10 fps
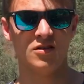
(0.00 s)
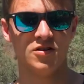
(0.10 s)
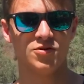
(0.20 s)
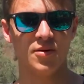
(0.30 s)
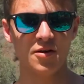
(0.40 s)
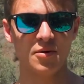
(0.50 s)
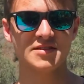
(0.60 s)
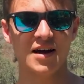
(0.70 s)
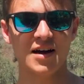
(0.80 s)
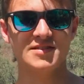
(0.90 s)
So anyways,
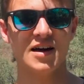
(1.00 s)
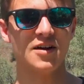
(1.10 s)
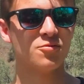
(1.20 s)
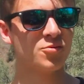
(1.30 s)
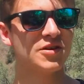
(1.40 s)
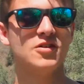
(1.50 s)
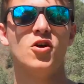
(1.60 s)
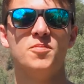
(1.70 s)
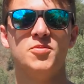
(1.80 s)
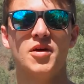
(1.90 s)
guys, I really
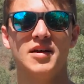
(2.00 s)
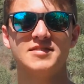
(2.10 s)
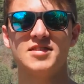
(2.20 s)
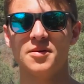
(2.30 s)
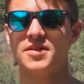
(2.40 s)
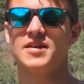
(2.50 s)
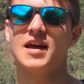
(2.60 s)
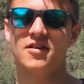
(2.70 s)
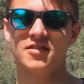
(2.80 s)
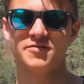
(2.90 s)
hope you got something
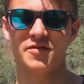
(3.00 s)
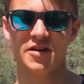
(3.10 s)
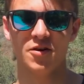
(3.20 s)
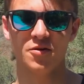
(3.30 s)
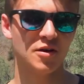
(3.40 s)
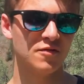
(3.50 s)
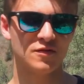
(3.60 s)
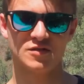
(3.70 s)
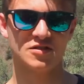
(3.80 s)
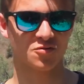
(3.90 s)
out of this video, even
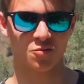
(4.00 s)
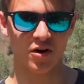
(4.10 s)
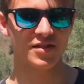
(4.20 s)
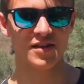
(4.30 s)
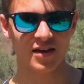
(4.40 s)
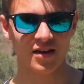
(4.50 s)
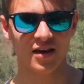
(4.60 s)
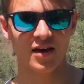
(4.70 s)
if it's just one thing.